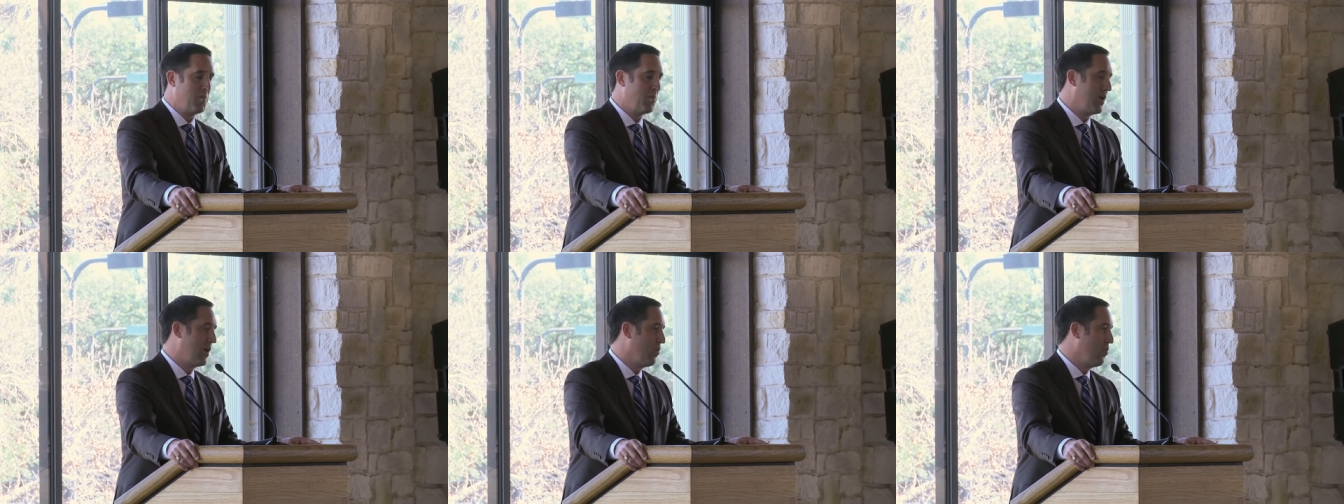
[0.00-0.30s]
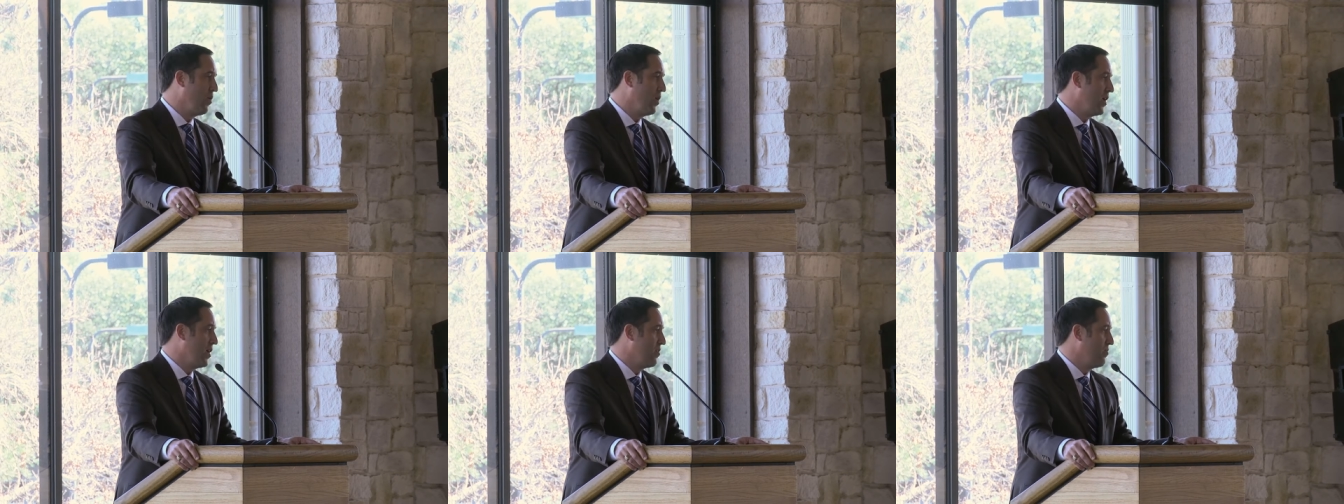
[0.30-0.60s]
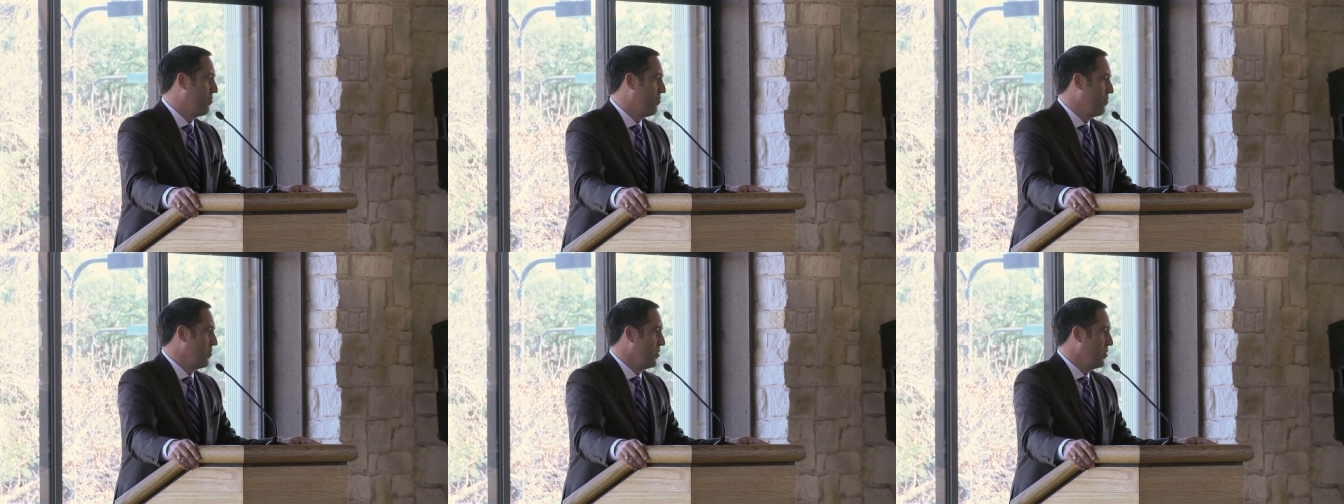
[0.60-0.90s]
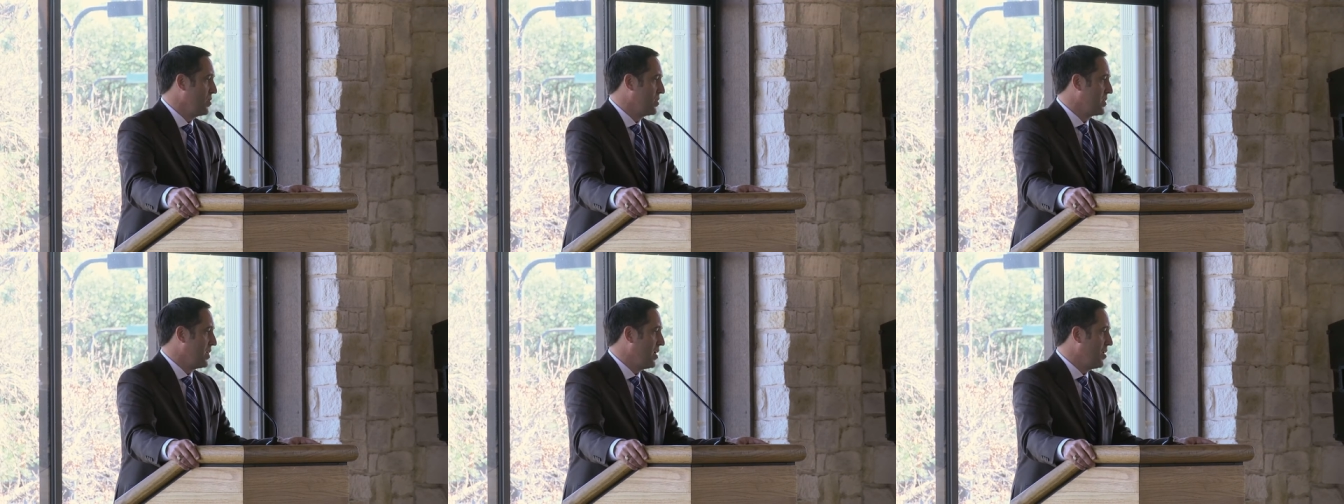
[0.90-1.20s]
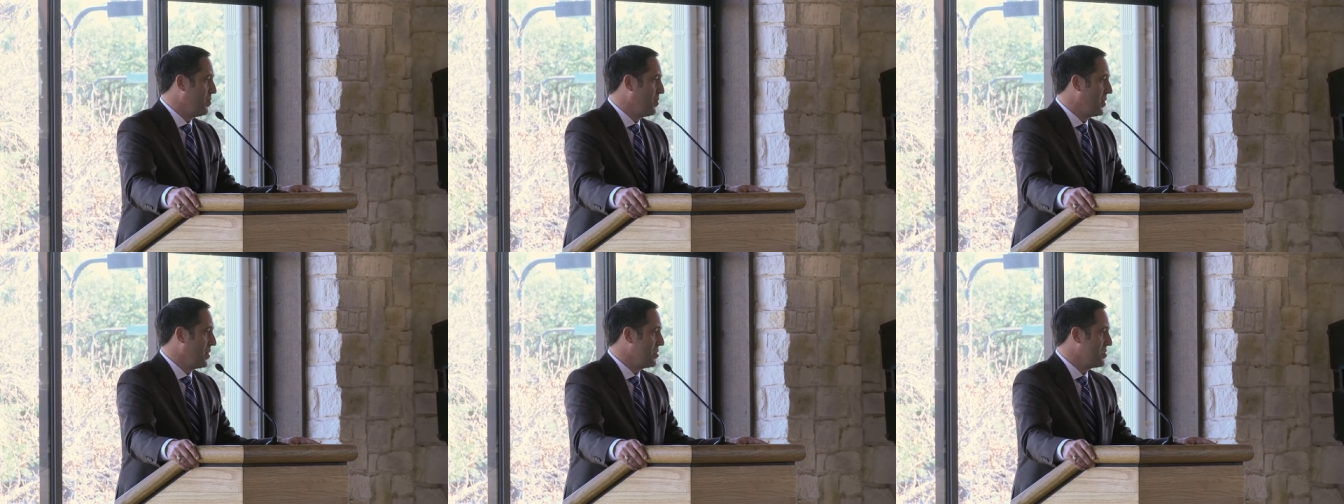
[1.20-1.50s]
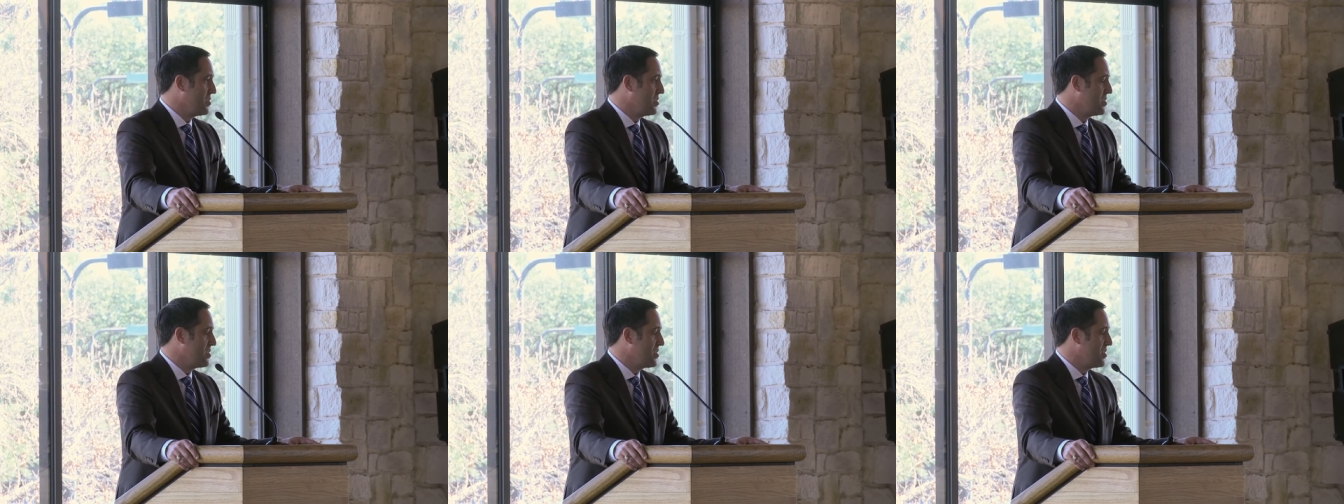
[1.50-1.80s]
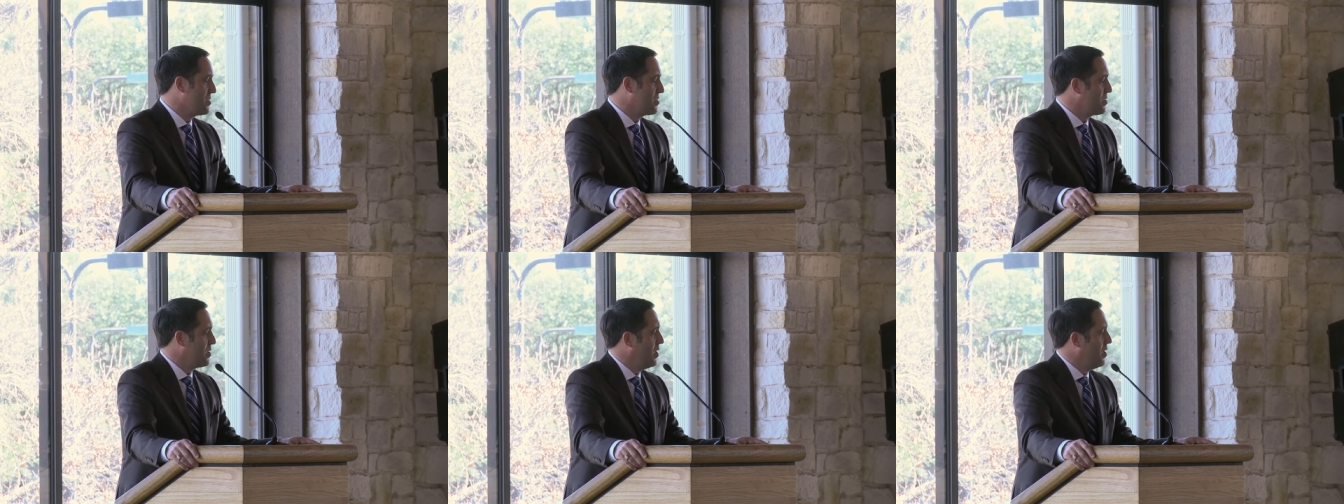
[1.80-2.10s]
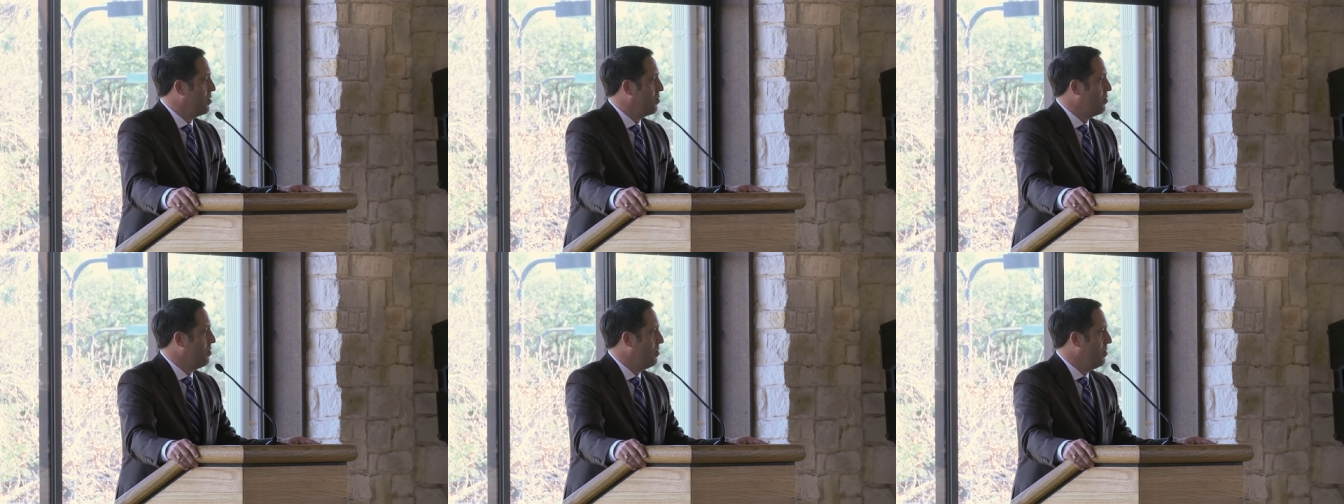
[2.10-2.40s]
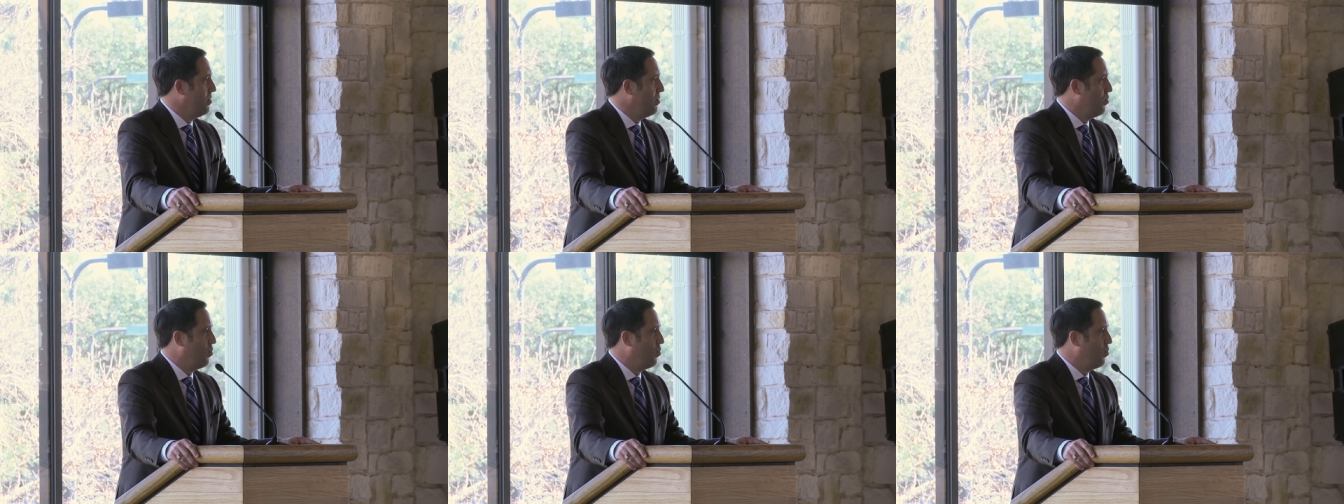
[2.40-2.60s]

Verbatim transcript: my wife looked at me and she said, so,